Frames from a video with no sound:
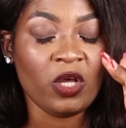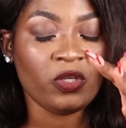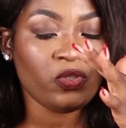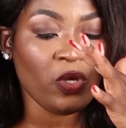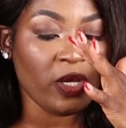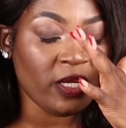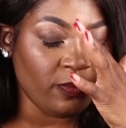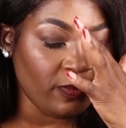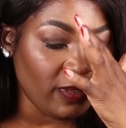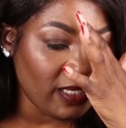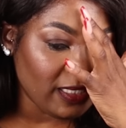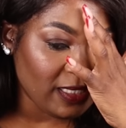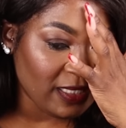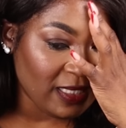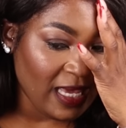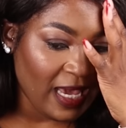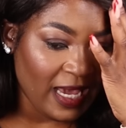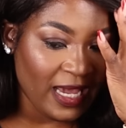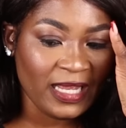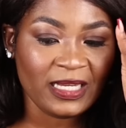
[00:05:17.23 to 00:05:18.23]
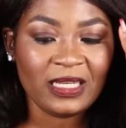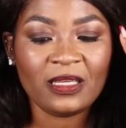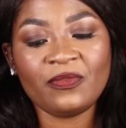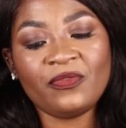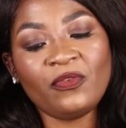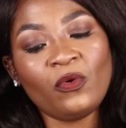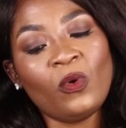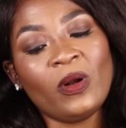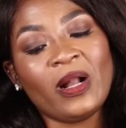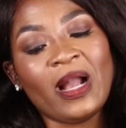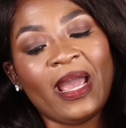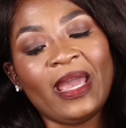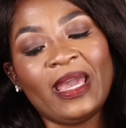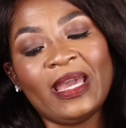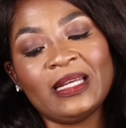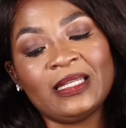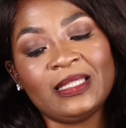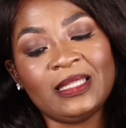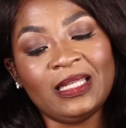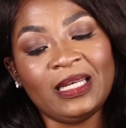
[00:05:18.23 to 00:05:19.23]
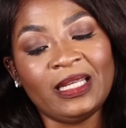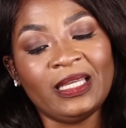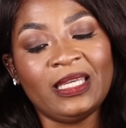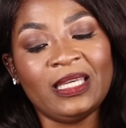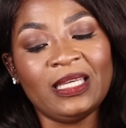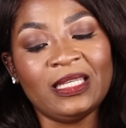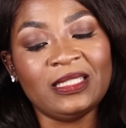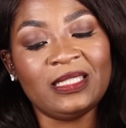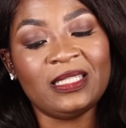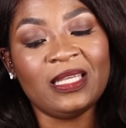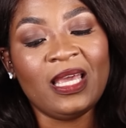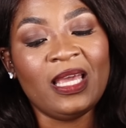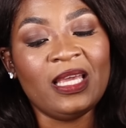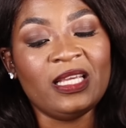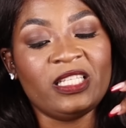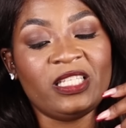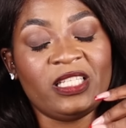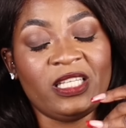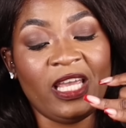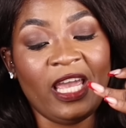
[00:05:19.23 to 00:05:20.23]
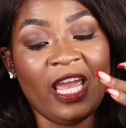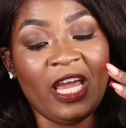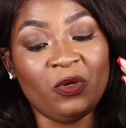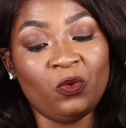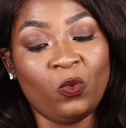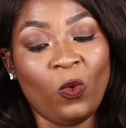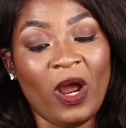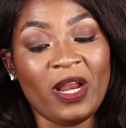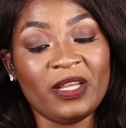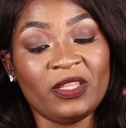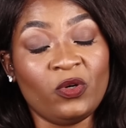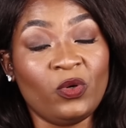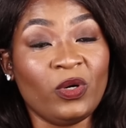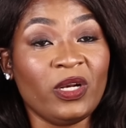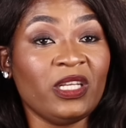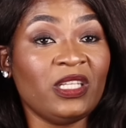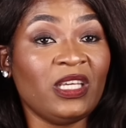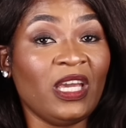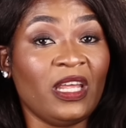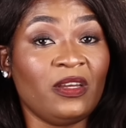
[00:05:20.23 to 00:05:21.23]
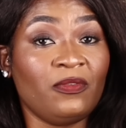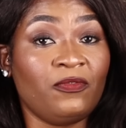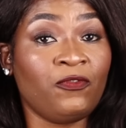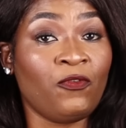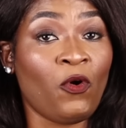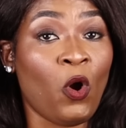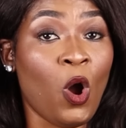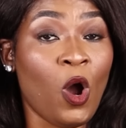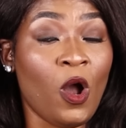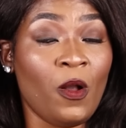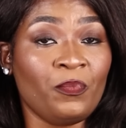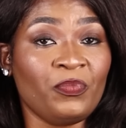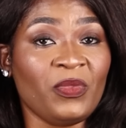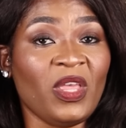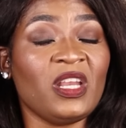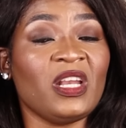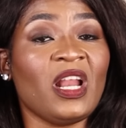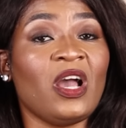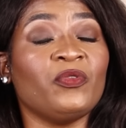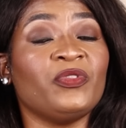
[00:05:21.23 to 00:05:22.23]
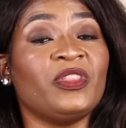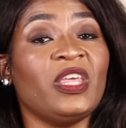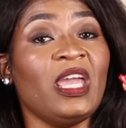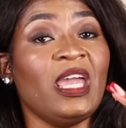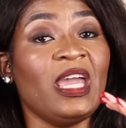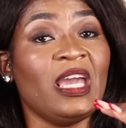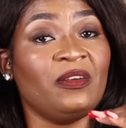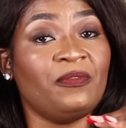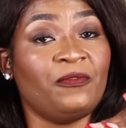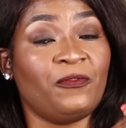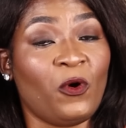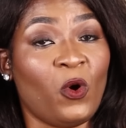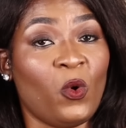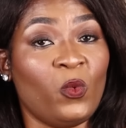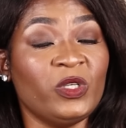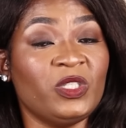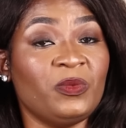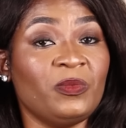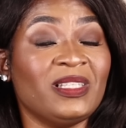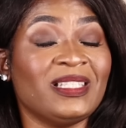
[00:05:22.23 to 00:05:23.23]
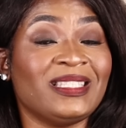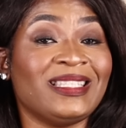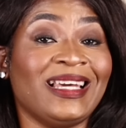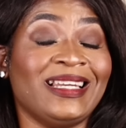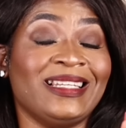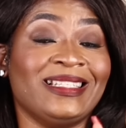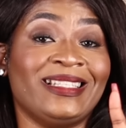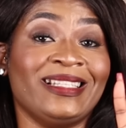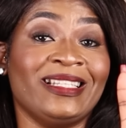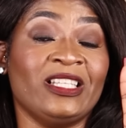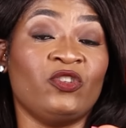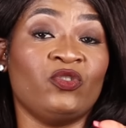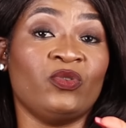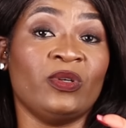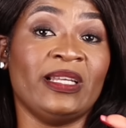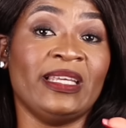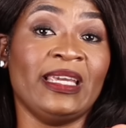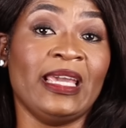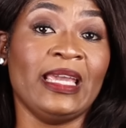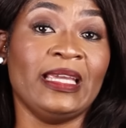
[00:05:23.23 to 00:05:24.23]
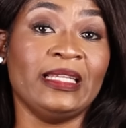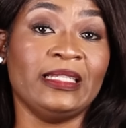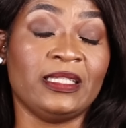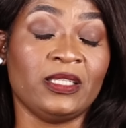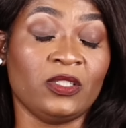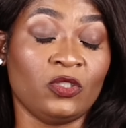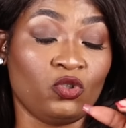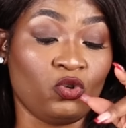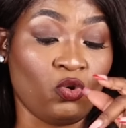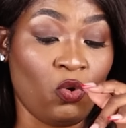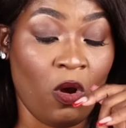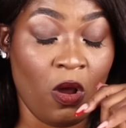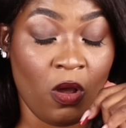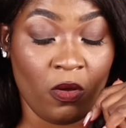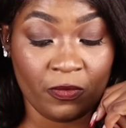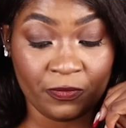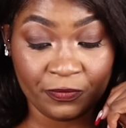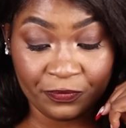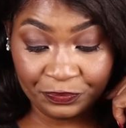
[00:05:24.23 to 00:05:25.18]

So it means that if Ugai had three kids, she had one, they already had four, and now they had four, which means that is literally eight. Oh.